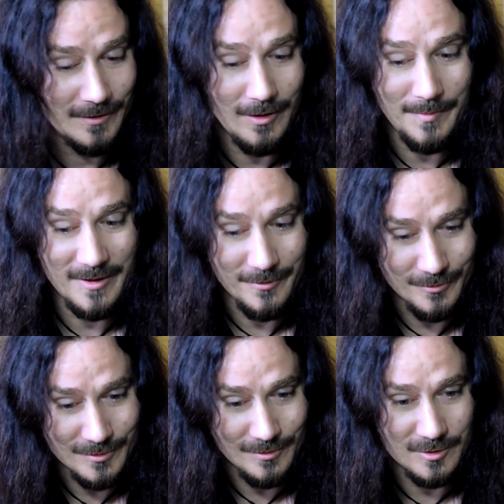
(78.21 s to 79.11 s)
No, I mean the
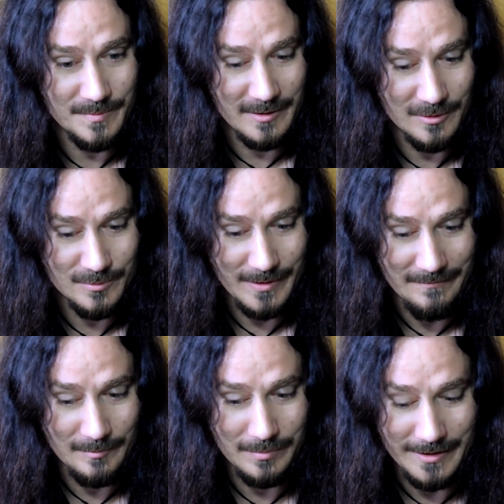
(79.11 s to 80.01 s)
new songs, because we
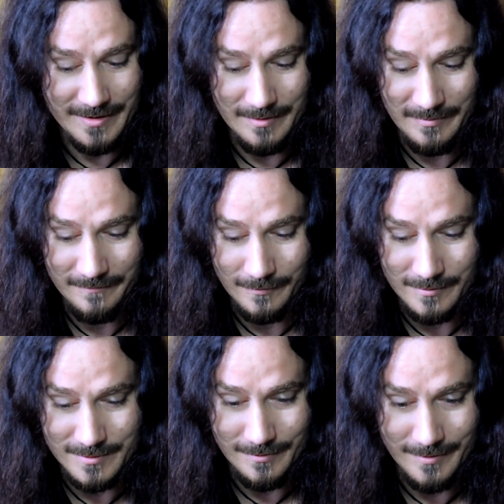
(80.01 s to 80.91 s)
haven't played them before,
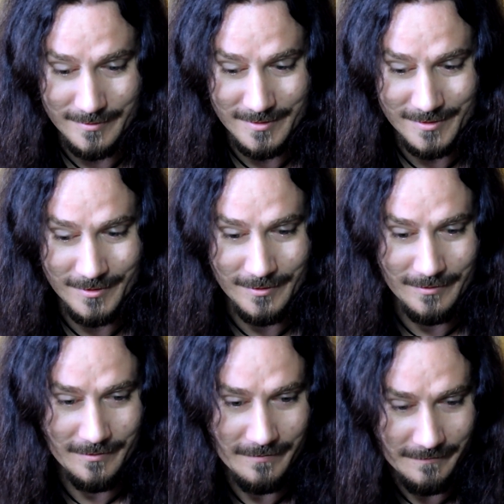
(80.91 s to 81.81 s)
so there's a certain
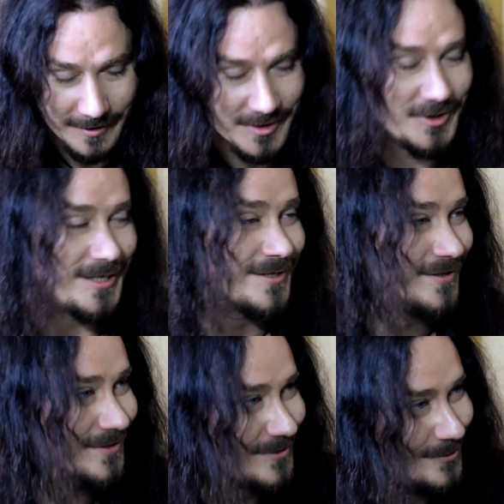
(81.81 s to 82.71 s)
freshness
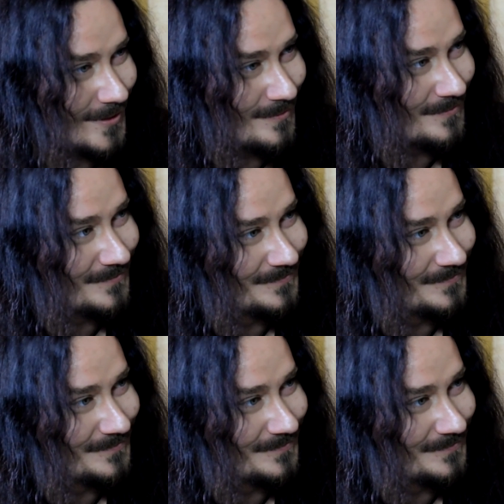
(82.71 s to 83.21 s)
to them.